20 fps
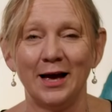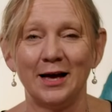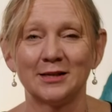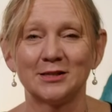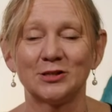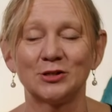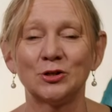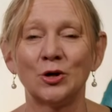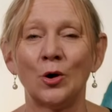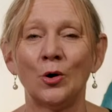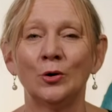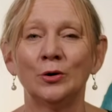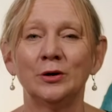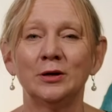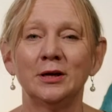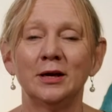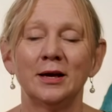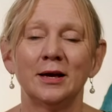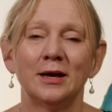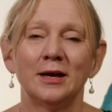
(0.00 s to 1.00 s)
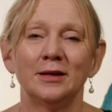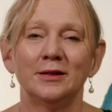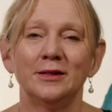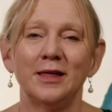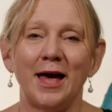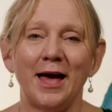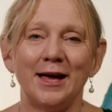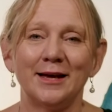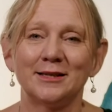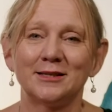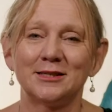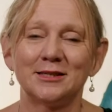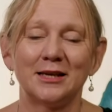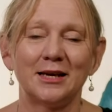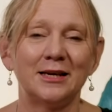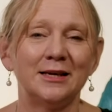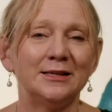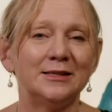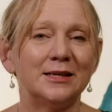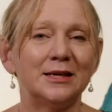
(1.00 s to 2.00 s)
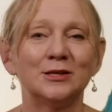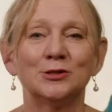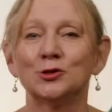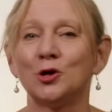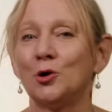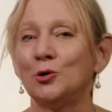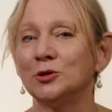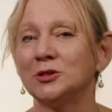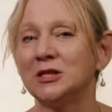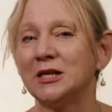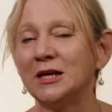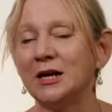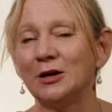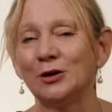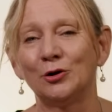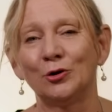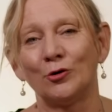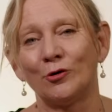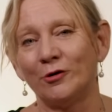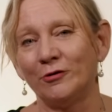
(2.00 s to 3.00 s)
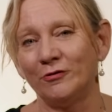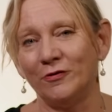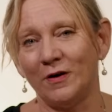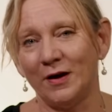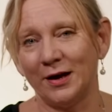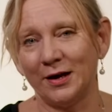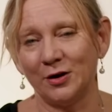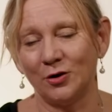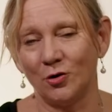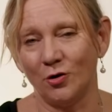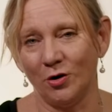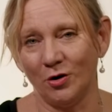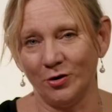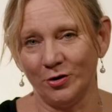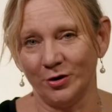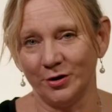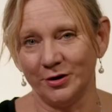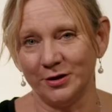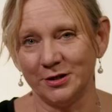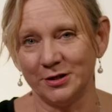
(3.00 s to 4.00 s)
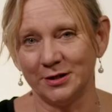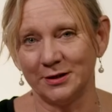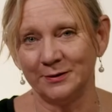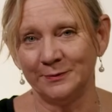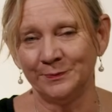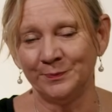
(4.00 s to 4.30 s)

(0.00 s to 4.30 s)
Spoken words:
a song that is exalting and glorifying God.